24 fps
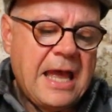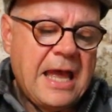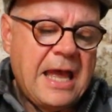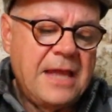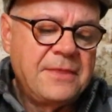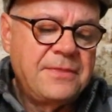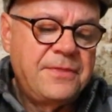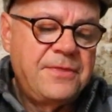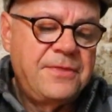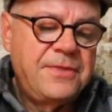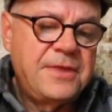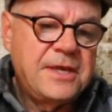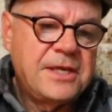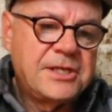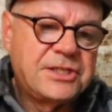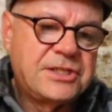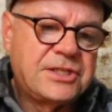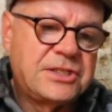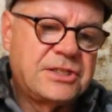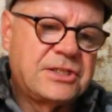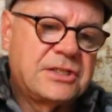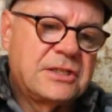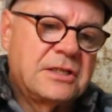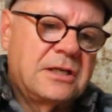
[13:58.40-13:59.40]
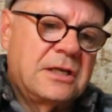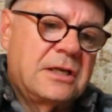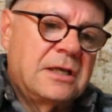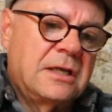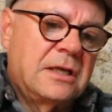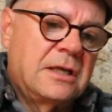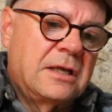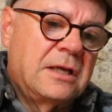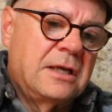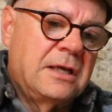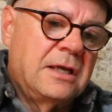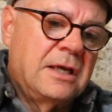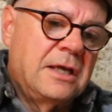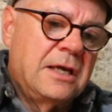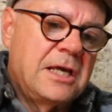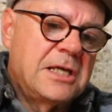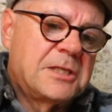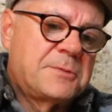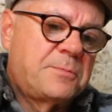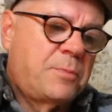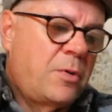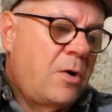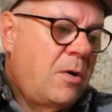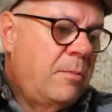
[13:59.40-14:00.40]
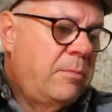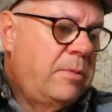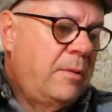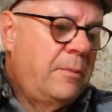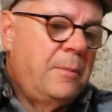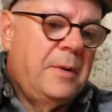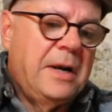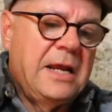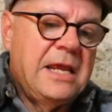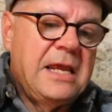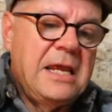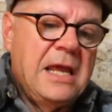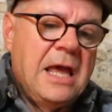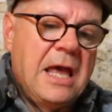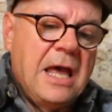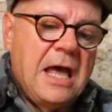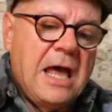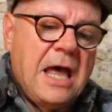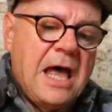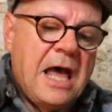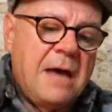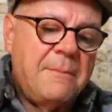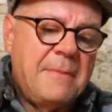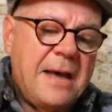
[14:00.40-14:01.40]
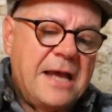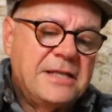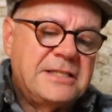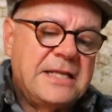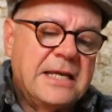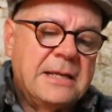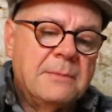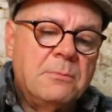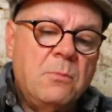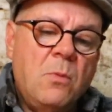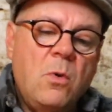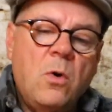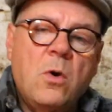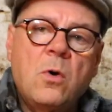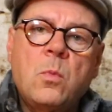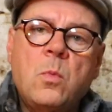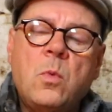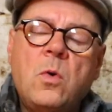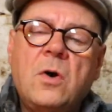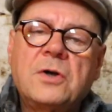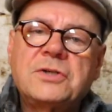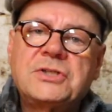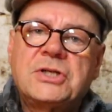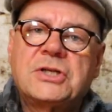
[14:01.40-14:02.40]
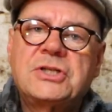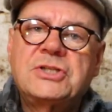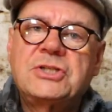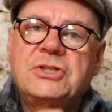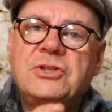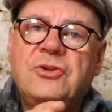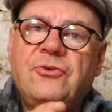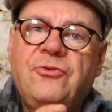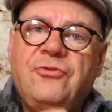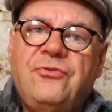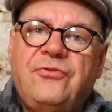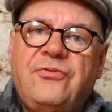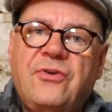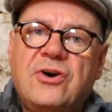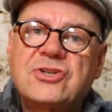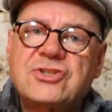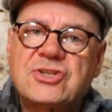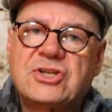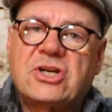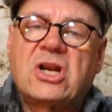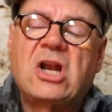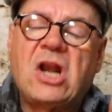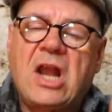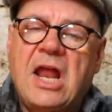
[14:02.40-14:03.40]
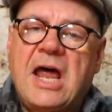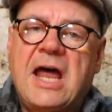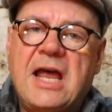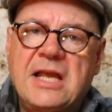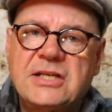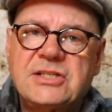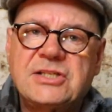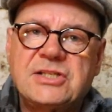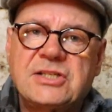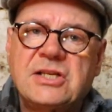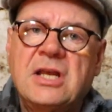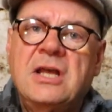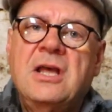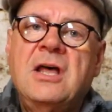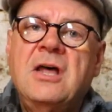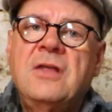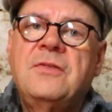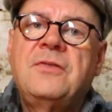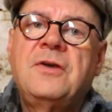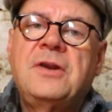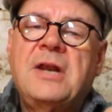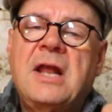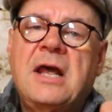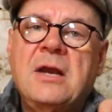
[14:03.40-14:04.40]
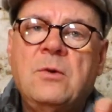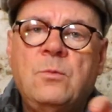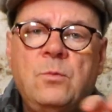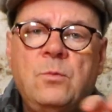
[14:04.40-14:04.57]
And this is probably, I'm adding more water to the first glass than I